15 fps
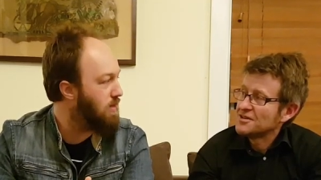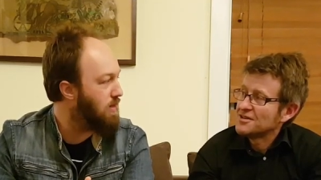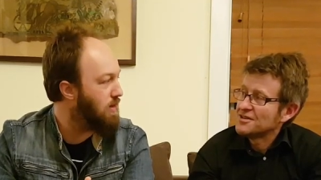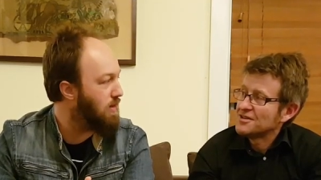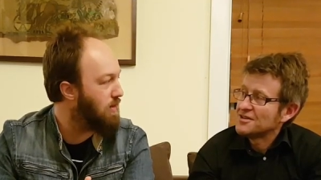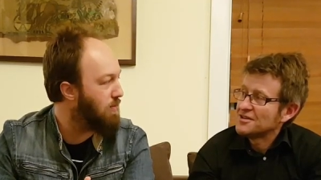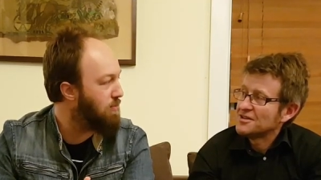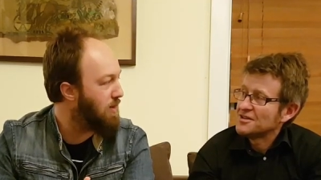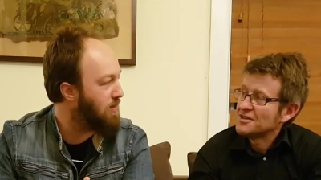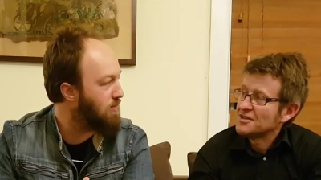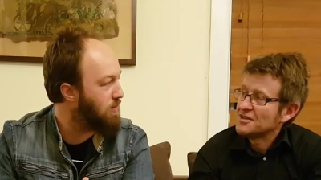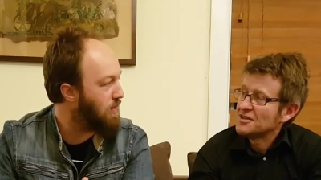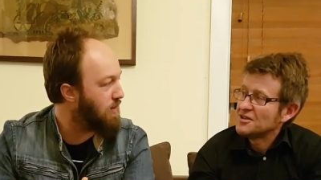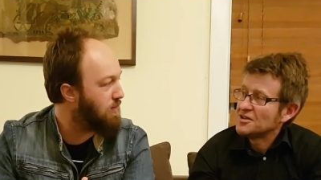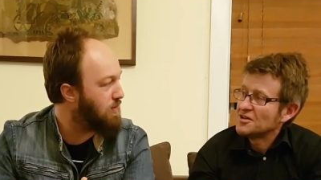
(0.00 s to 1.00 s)
Speaker 1: the
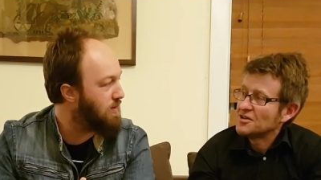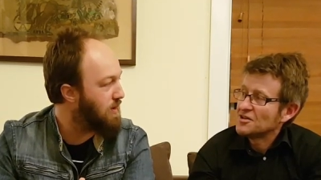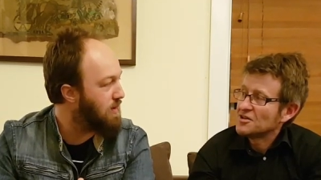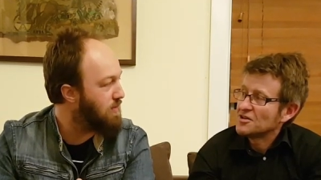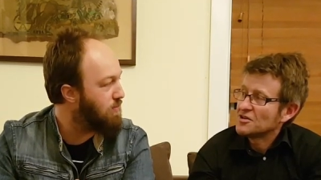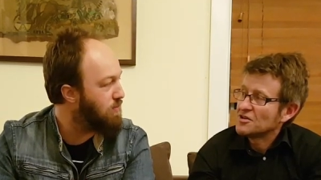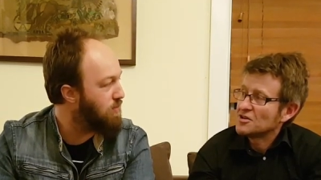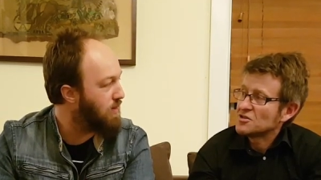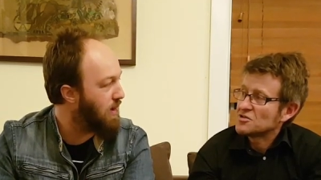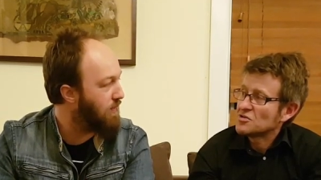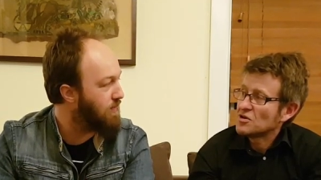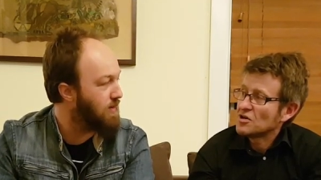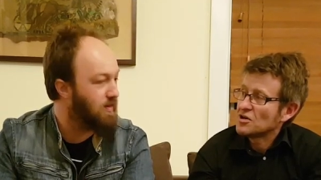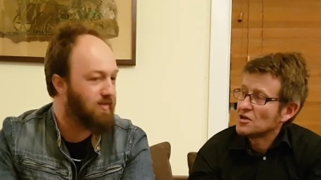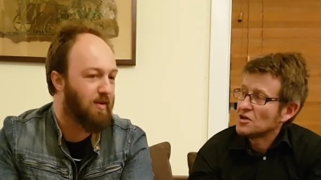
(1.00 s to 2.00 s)
mess around that we did. That's
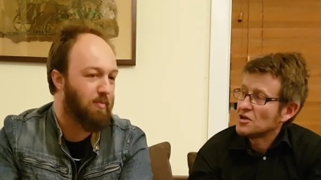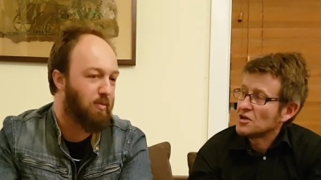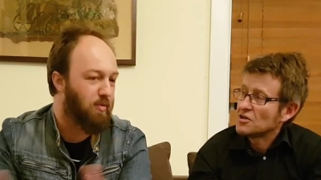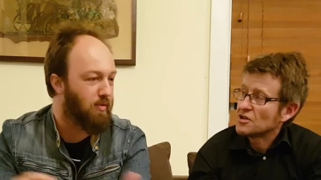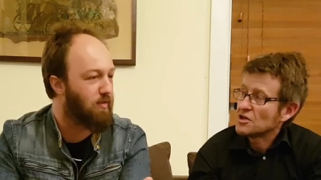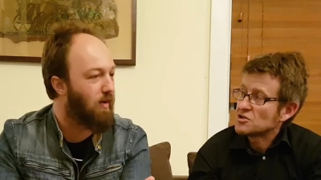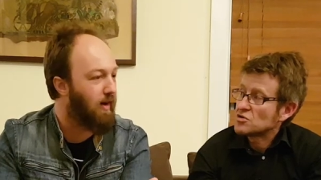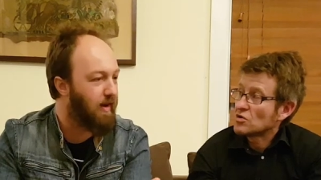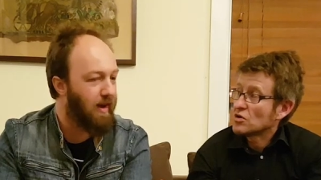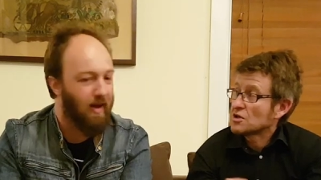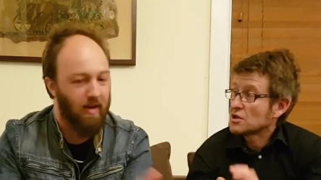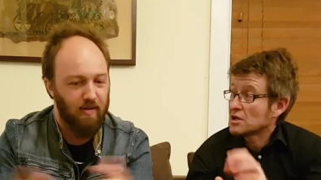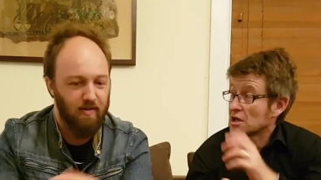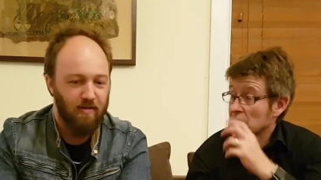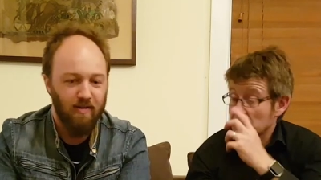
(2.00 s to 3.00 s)
right. Tip all the that's
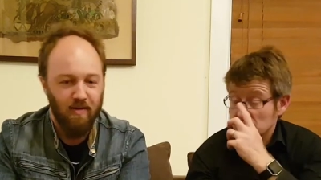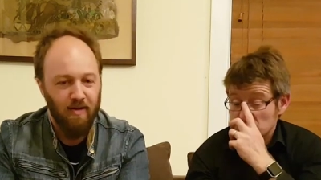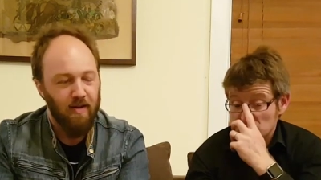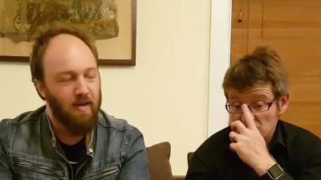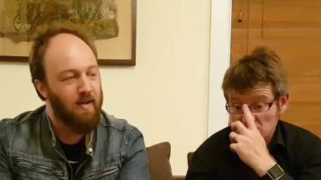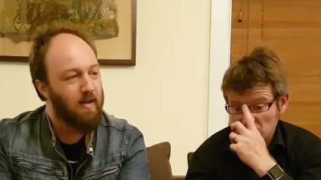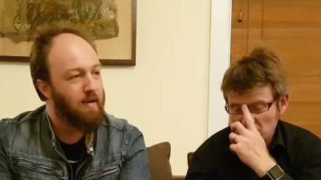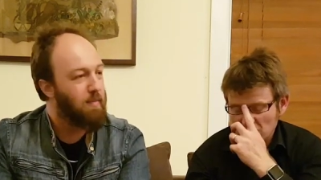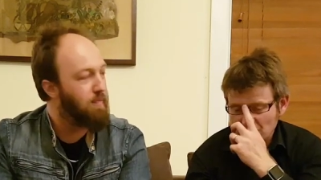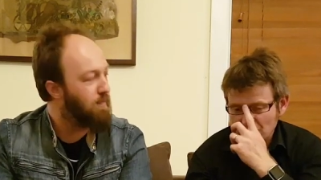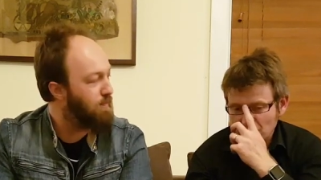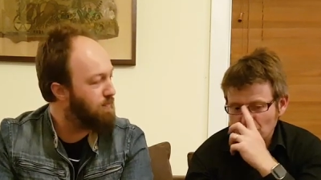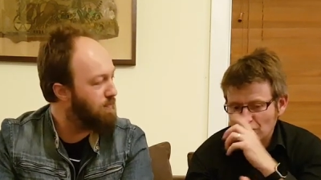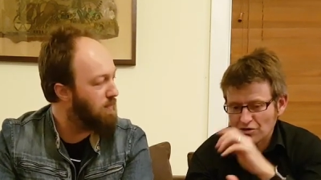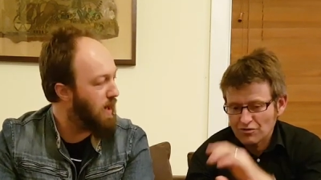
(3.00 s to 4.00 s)
right. Out. Yeah, that's right. With the,
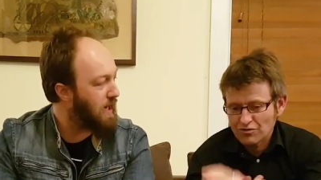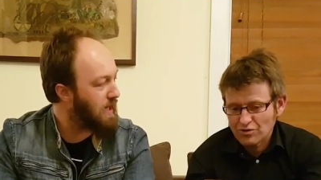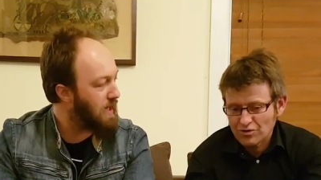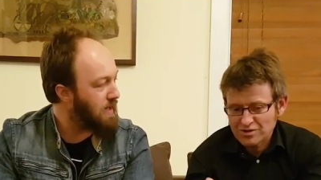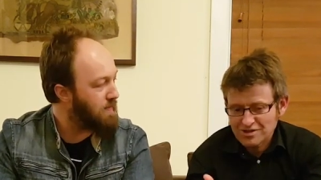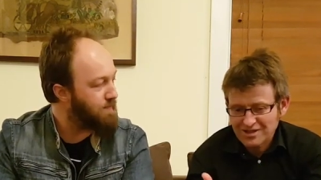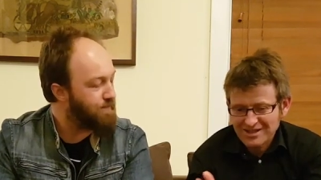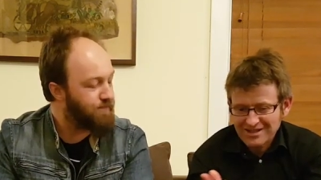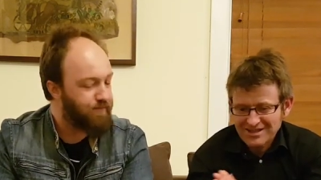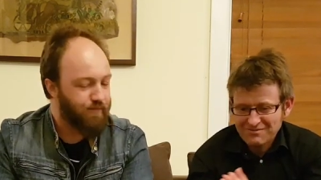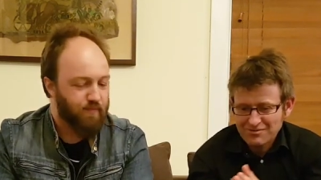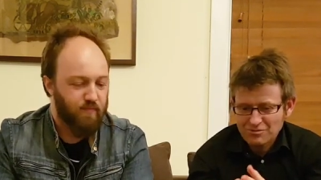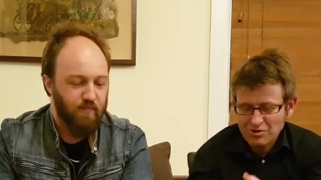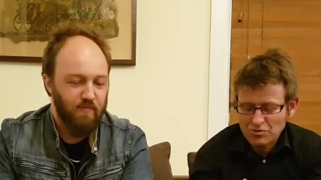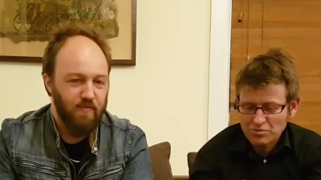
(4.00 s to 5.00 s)
Speaker 2: when I foolishly
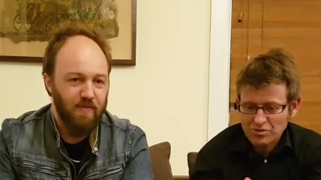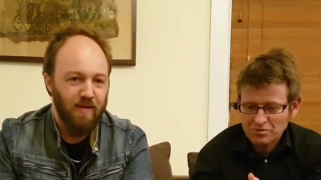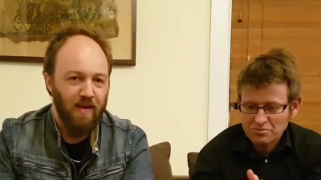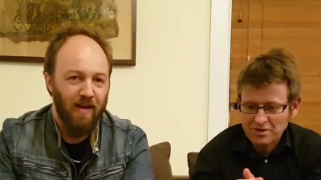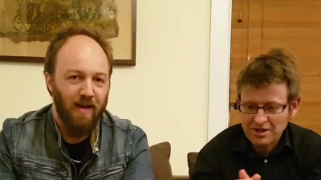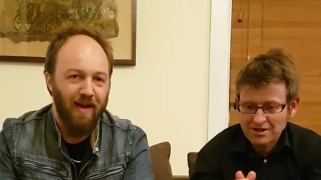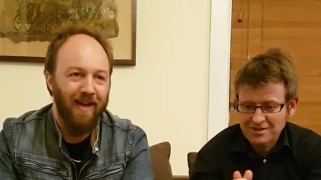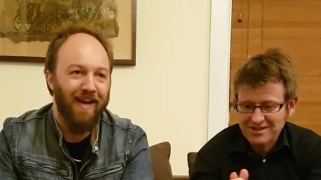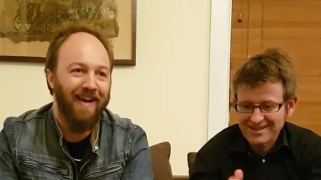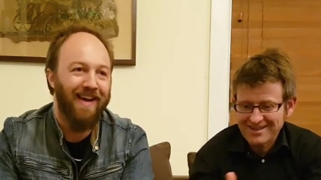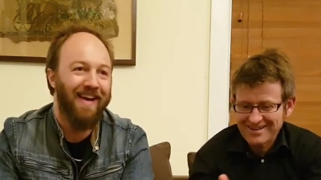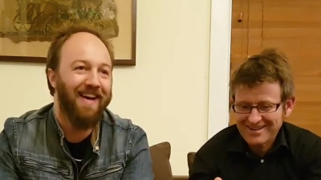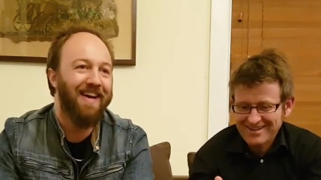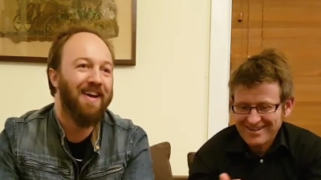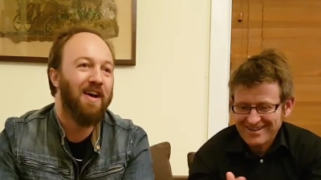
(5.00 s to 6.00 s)
left the malt pot down.
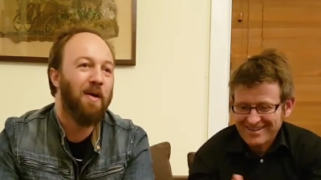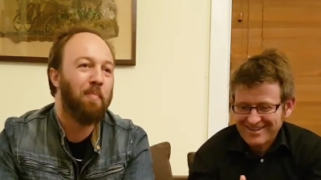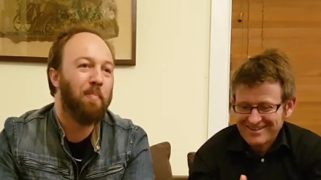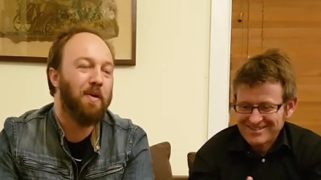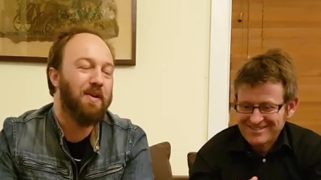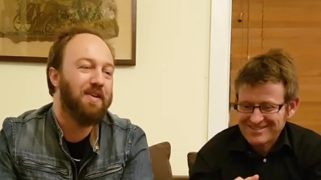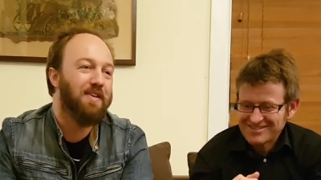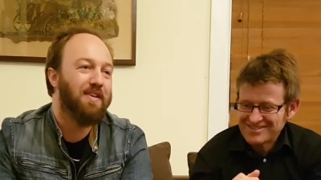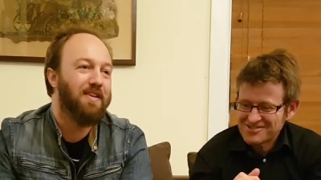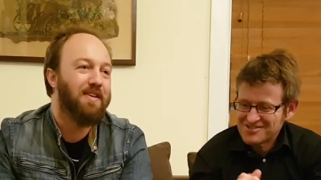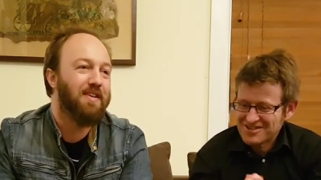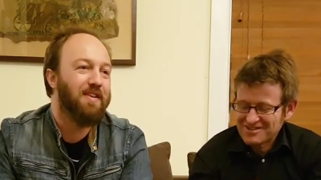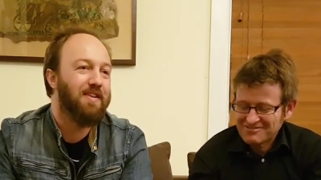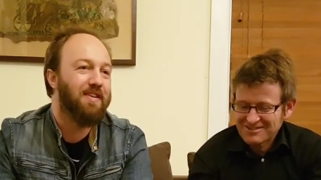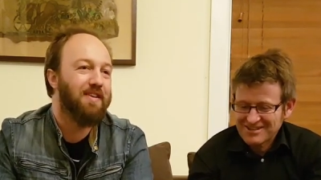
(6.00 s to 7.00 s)
Yeah. But didn't do
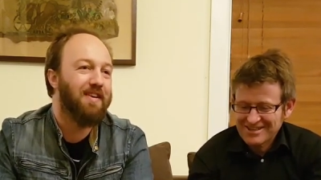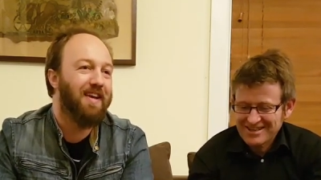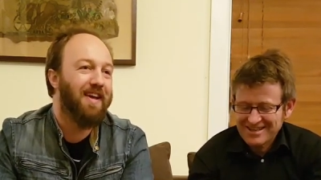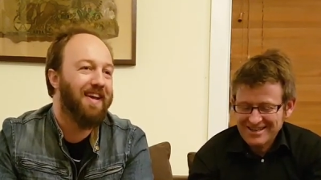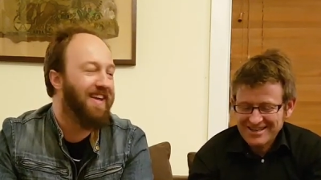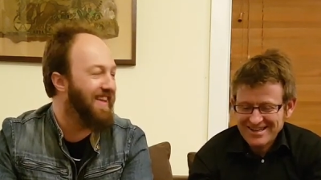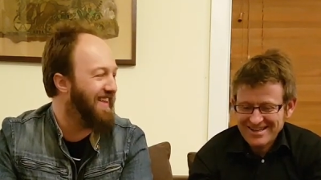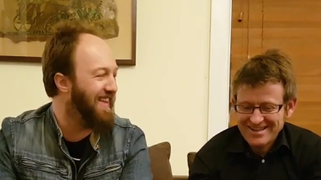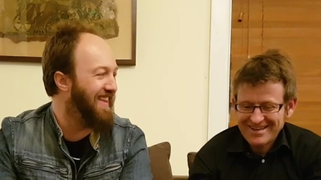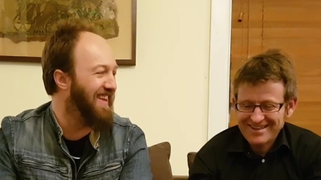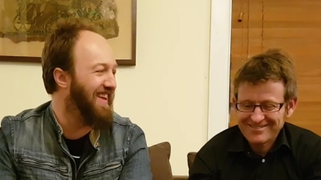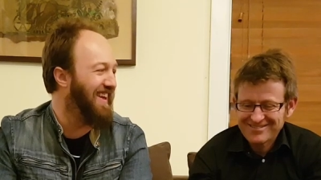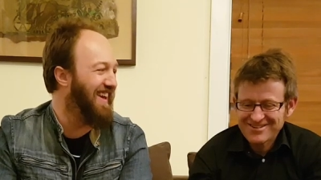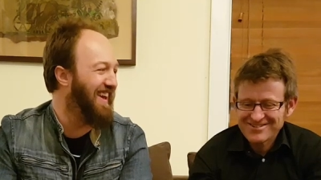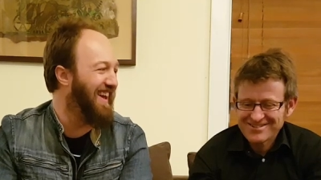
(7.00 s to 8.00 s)
that one again.
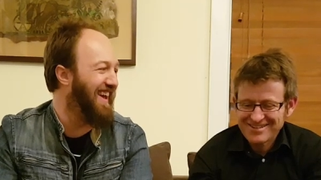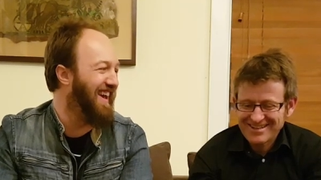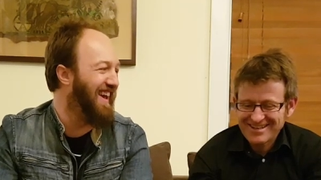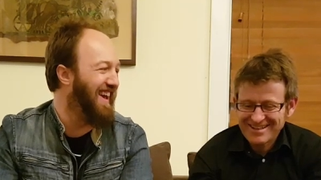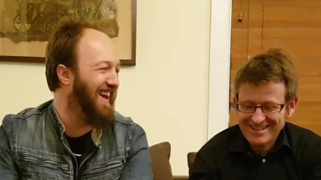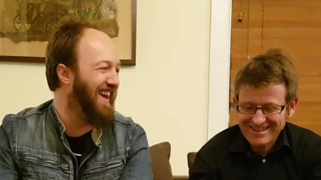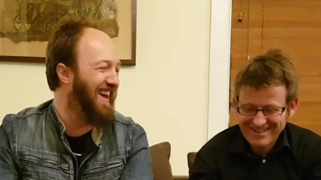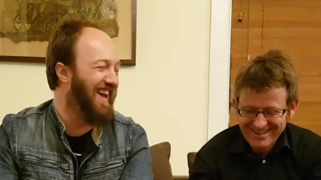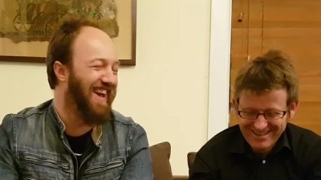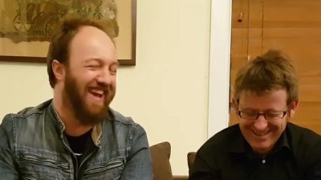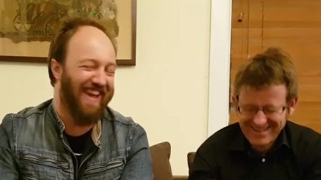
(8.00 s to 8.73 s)
Might do that again.